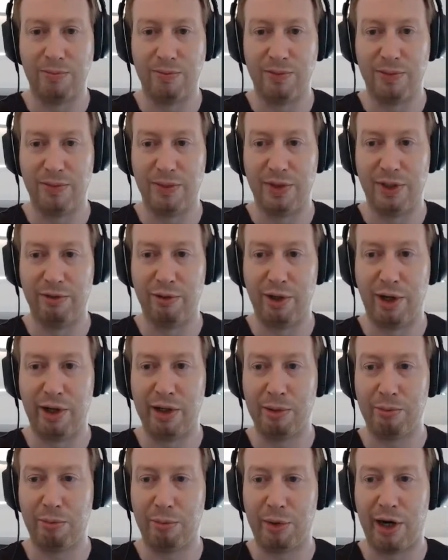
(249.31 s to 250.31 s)

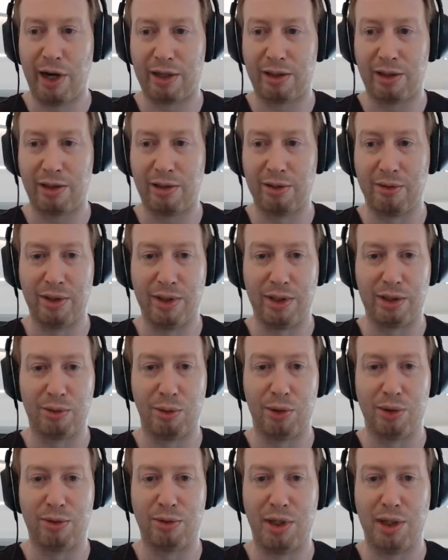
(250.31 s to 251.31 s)
the very
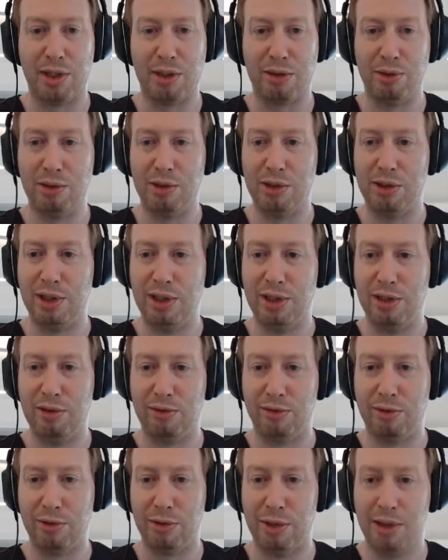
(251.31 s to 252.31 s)
practical things we're trying to
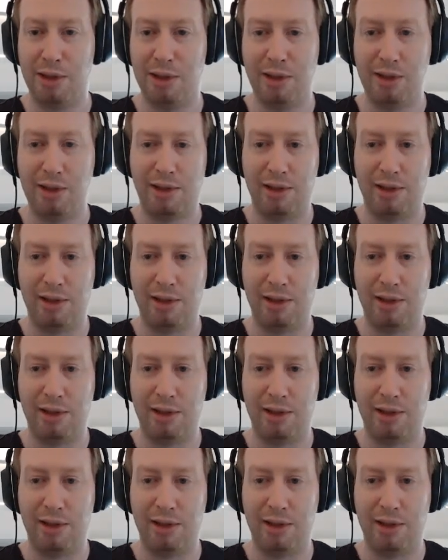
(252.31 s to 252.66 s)
achieve.